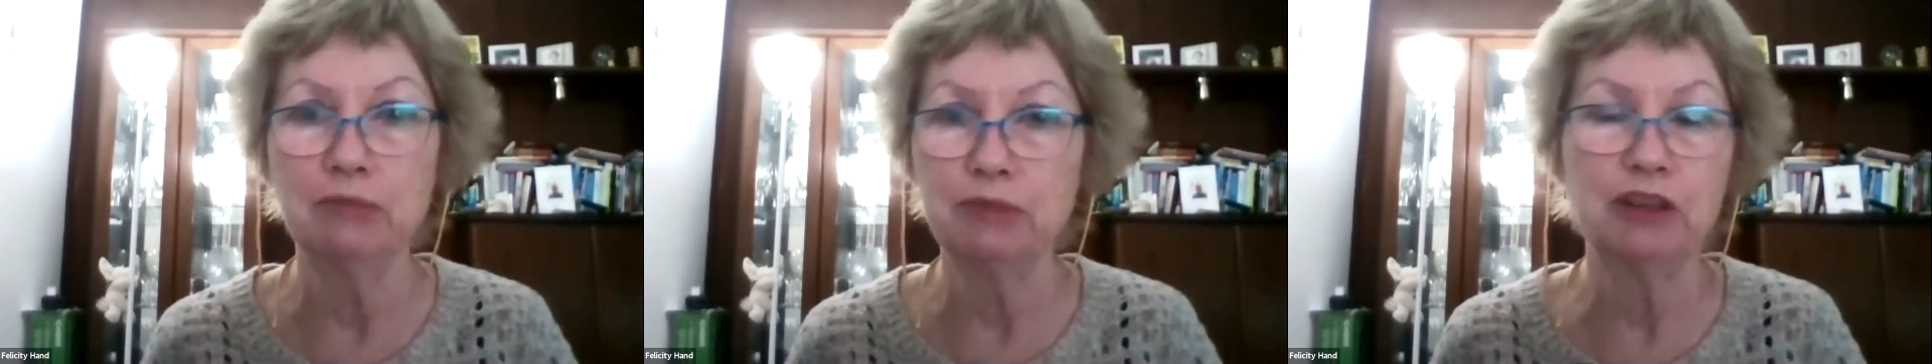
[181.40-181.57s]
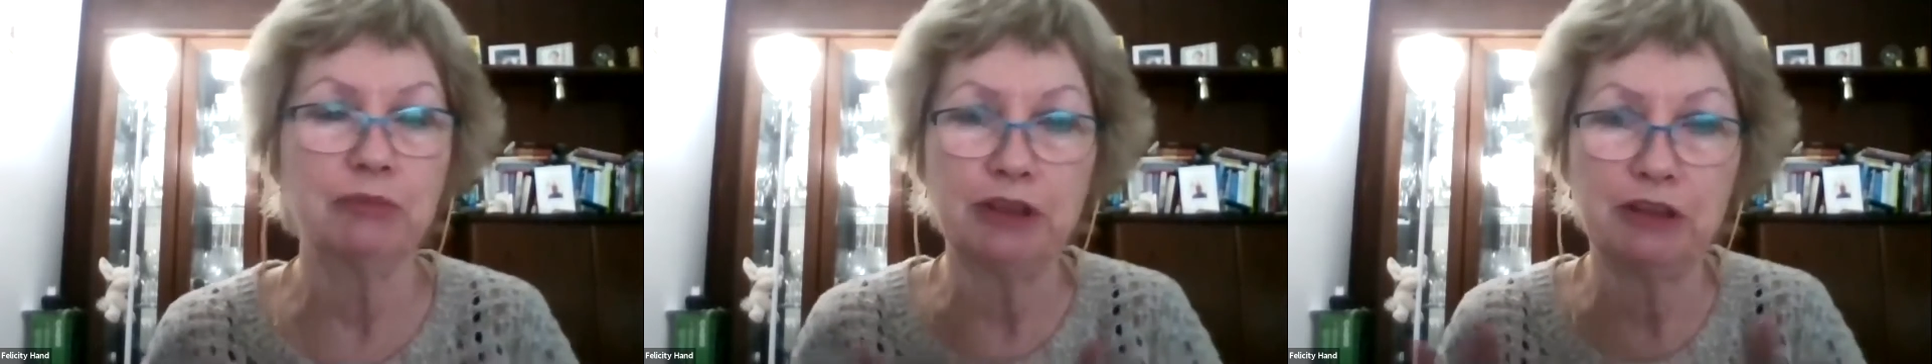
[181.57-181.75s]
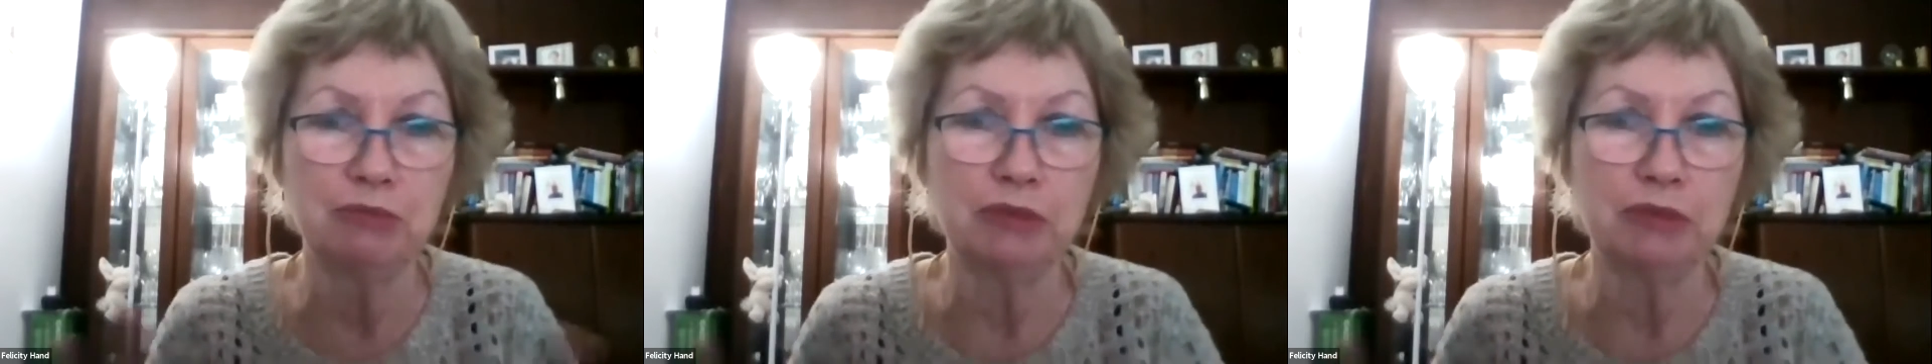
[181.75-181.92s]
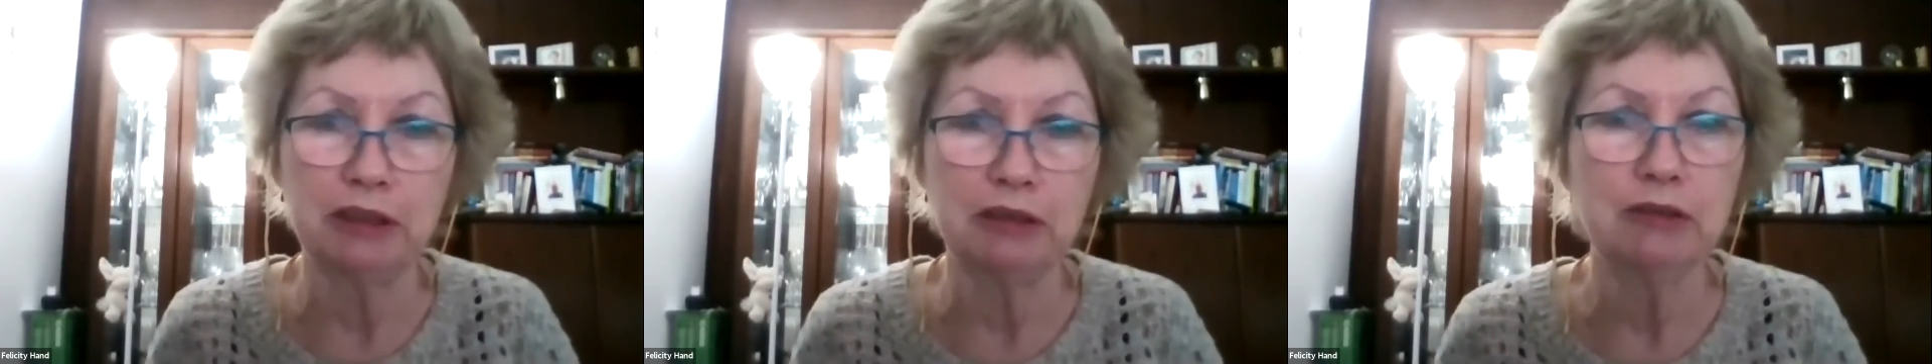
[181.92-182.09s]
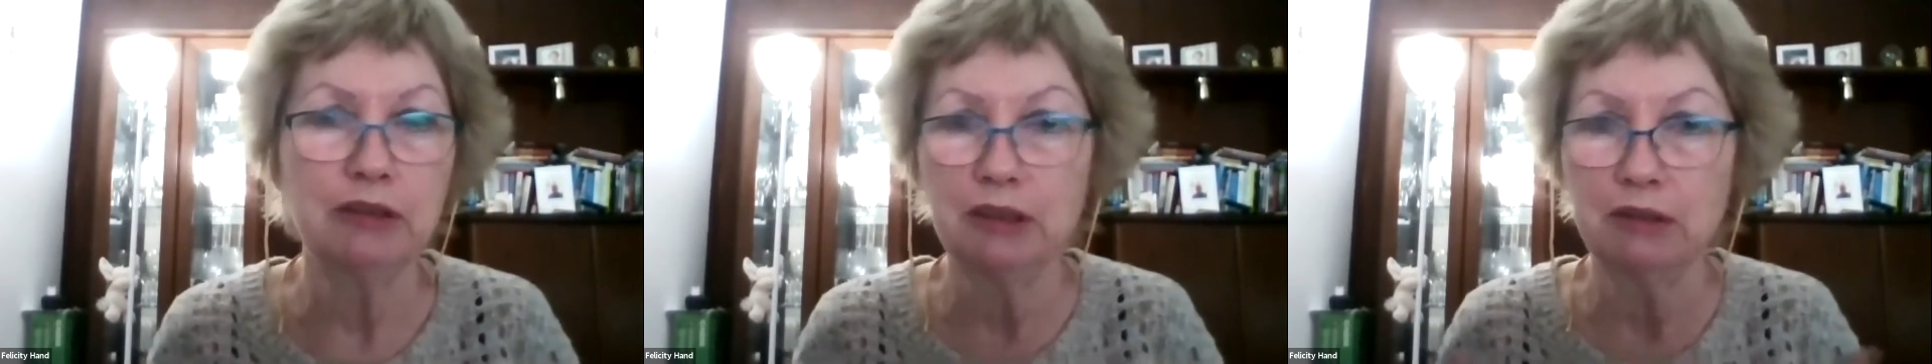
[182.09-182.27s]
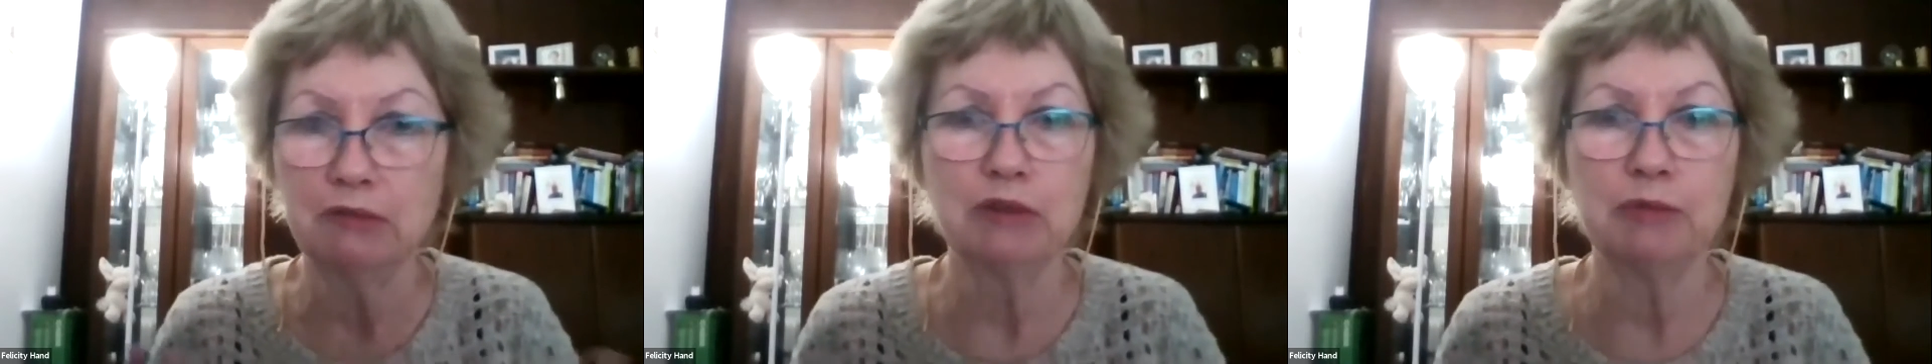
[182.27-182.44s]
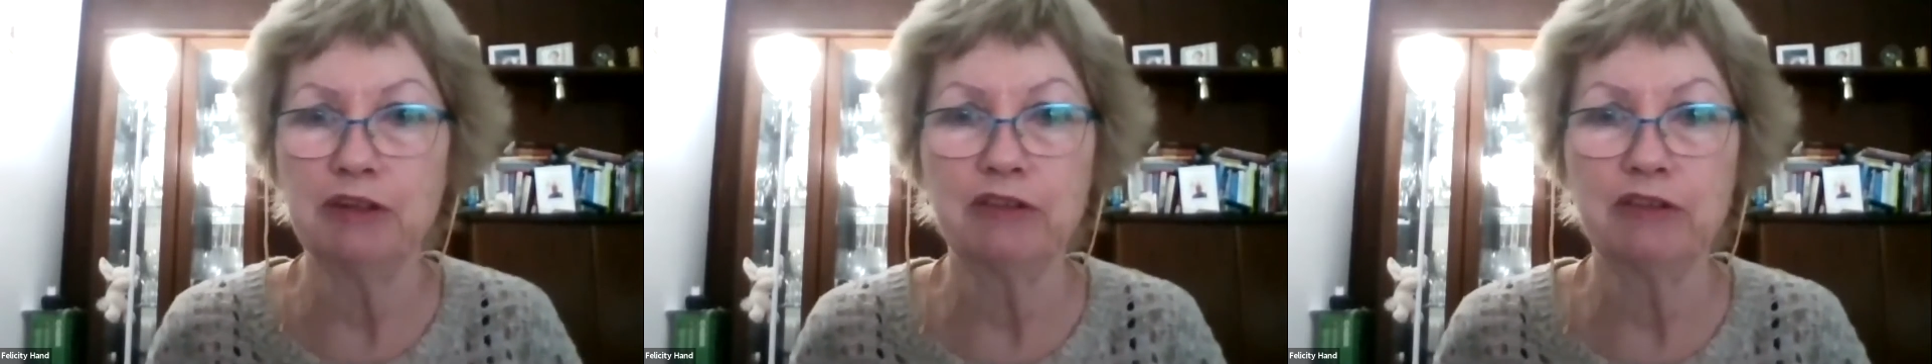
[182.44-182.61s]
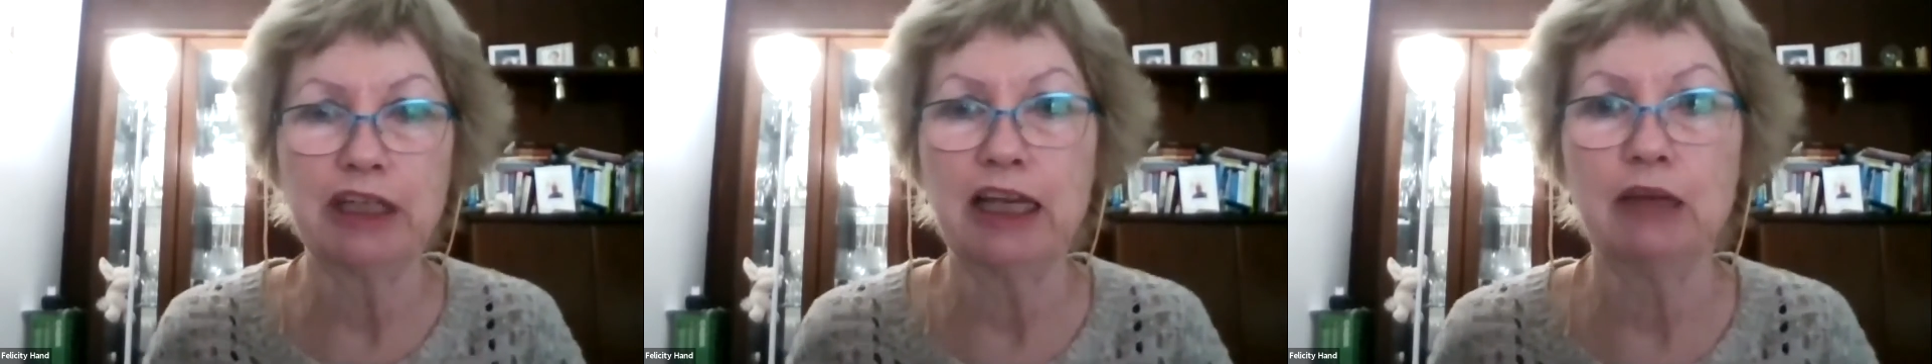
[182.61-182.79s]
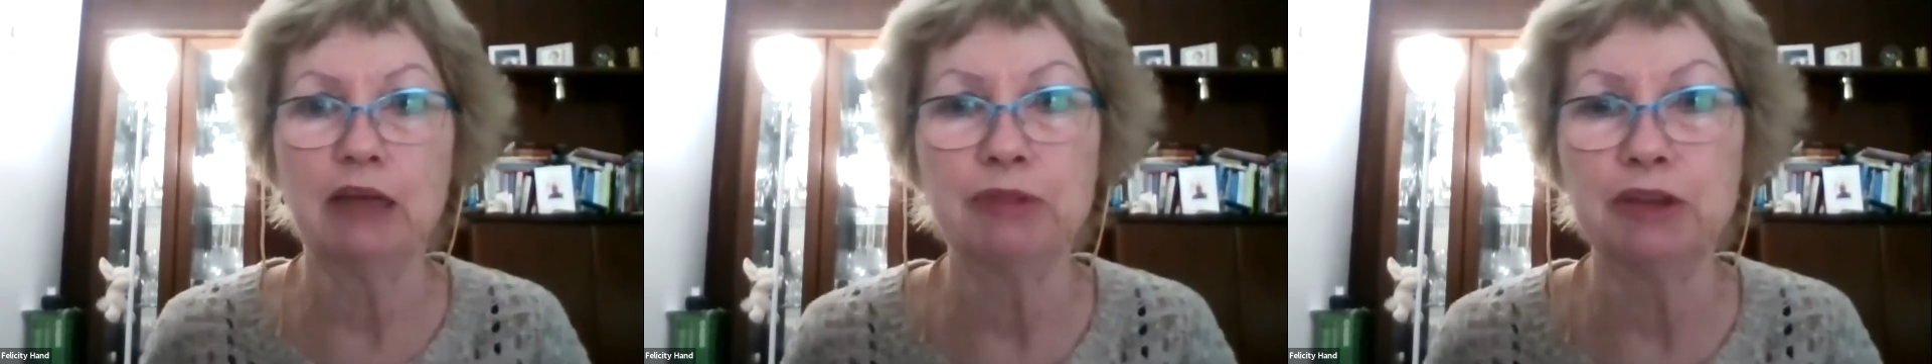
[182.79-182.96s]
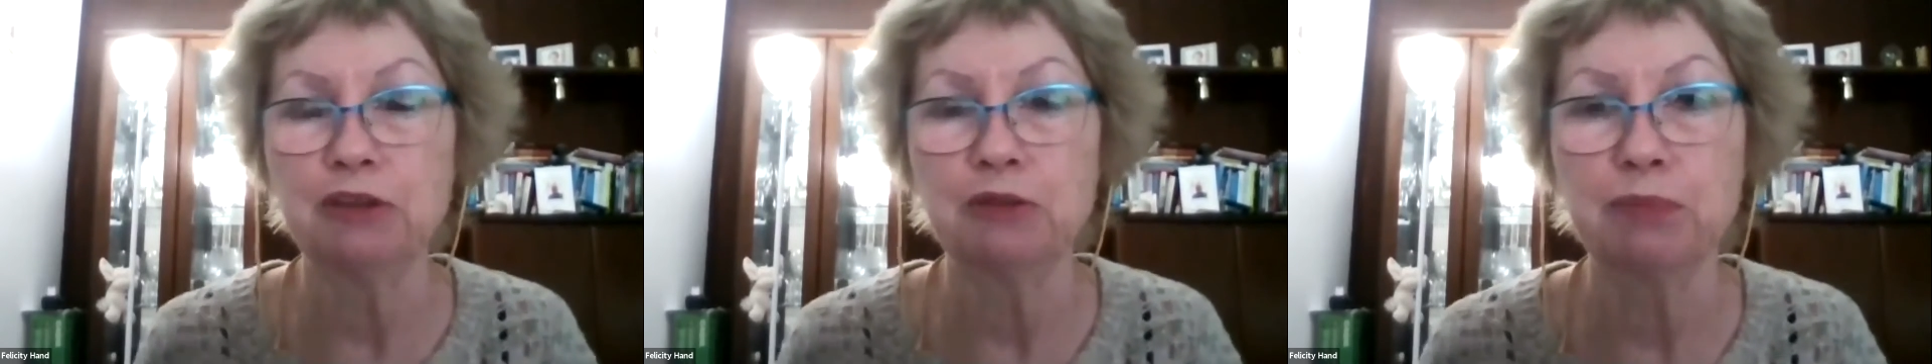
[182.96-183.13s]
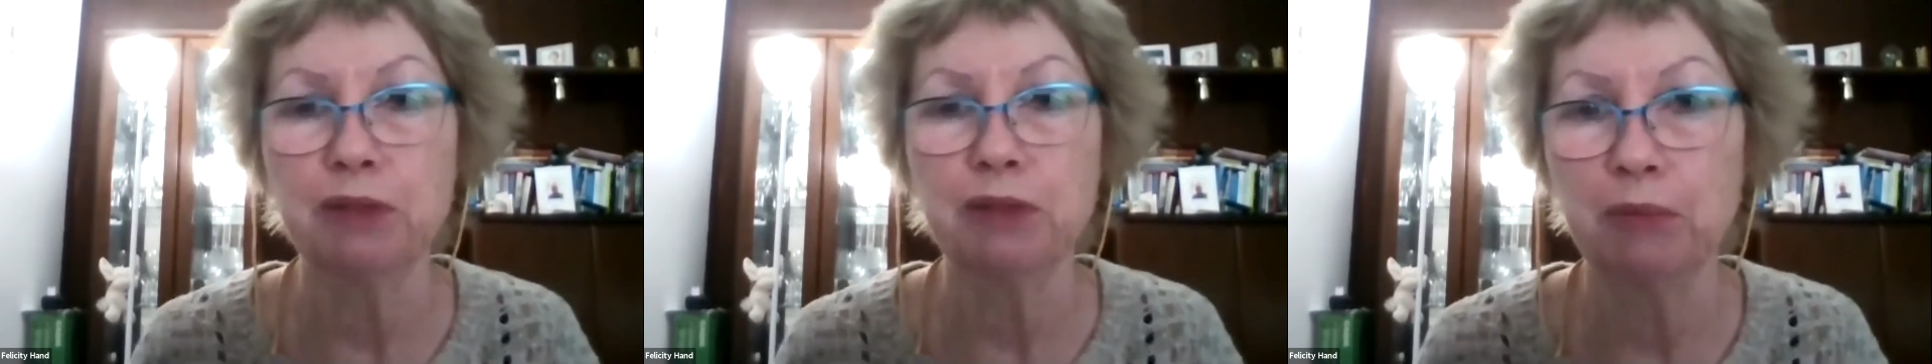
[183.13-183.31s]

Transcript: but I mean, we're very happy to